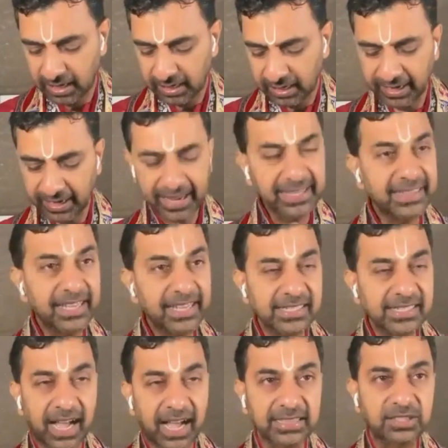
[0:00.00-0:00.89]
Neither
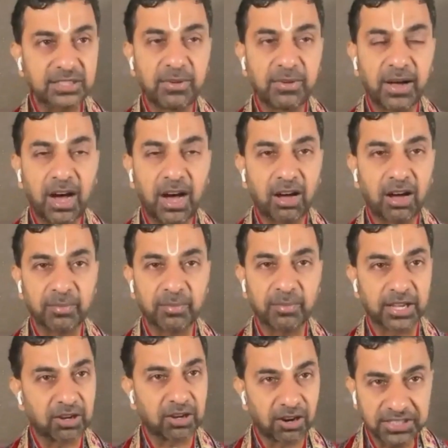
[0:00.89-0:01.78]
is Atma or
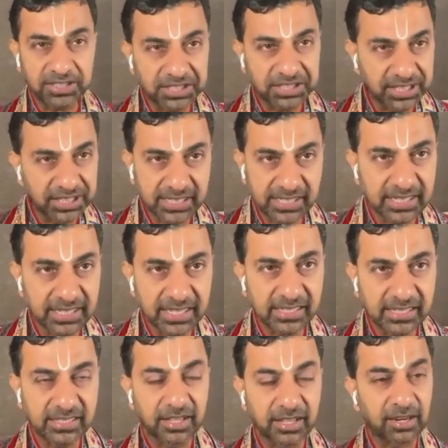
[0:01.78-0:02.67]
my
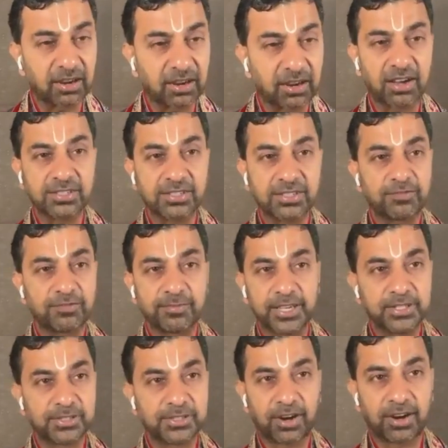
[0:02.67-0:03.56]
consciousness the cause of
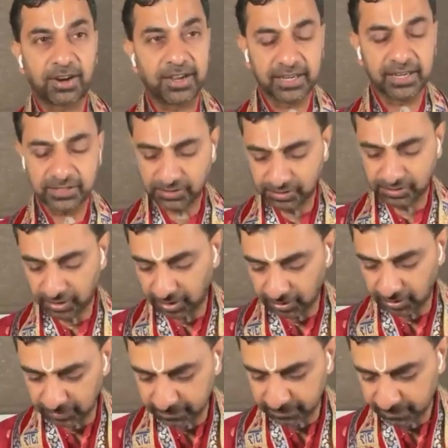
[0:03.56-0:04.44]
my joy and
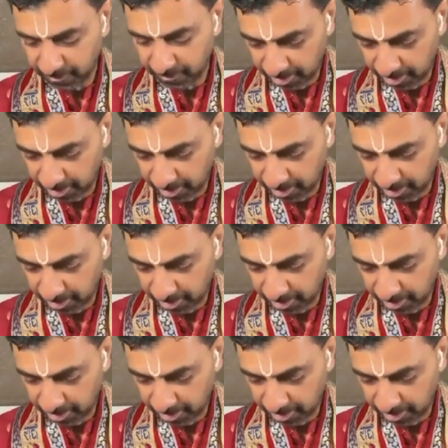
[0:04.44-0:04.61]
sorrow.